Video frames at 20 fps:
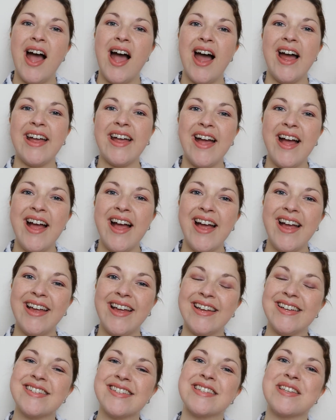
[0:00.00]
Hi
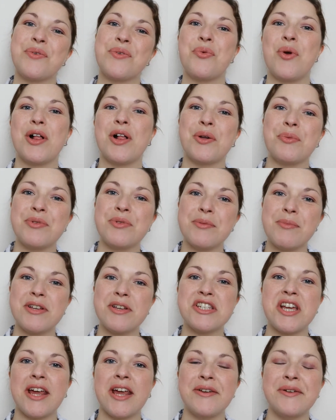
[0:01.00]
guys, welcome to my
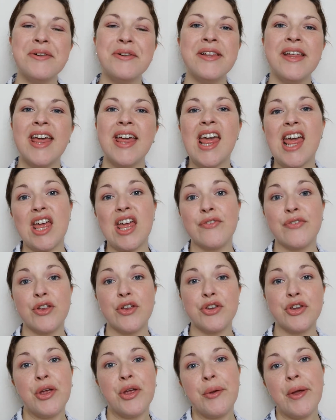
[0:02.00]
channel. If
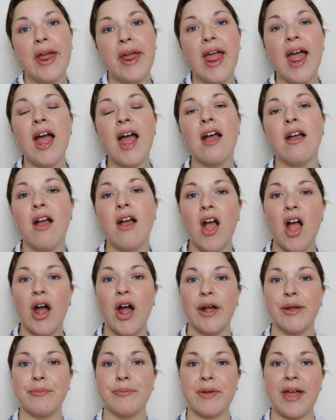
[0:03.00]
you're new here,
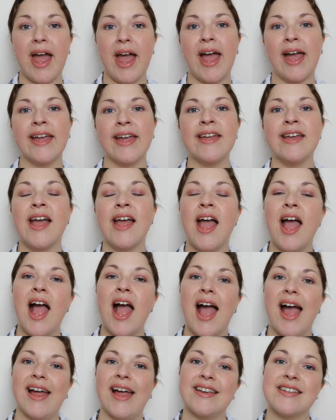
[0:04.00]
I'm Kay,
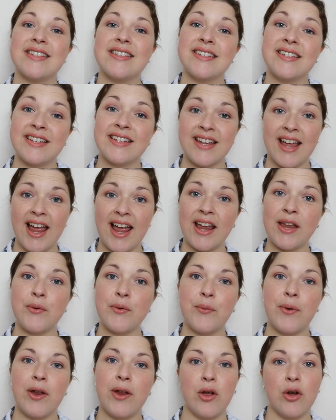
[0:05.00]
and today
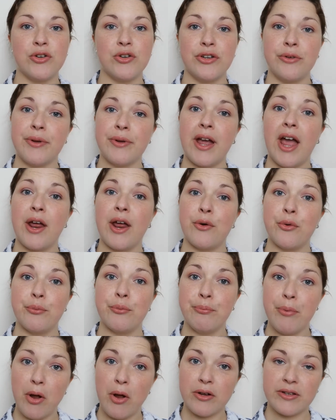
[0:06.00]
we are doing an
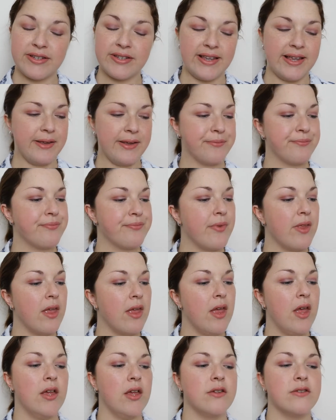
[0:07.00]
unboxing.
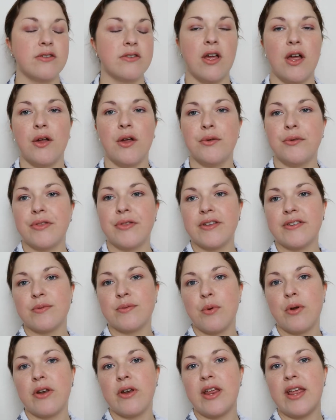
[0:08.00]
So this
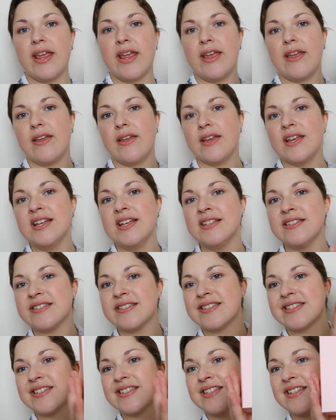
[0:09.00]
one
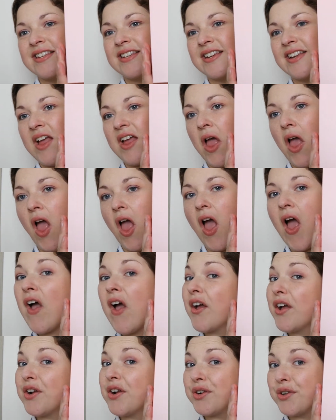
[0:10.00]
is
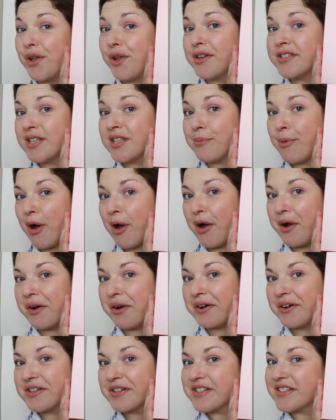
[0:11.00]

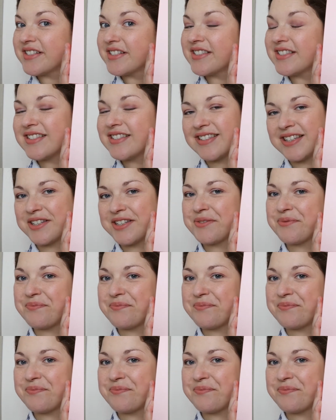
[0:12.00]
Glossybox.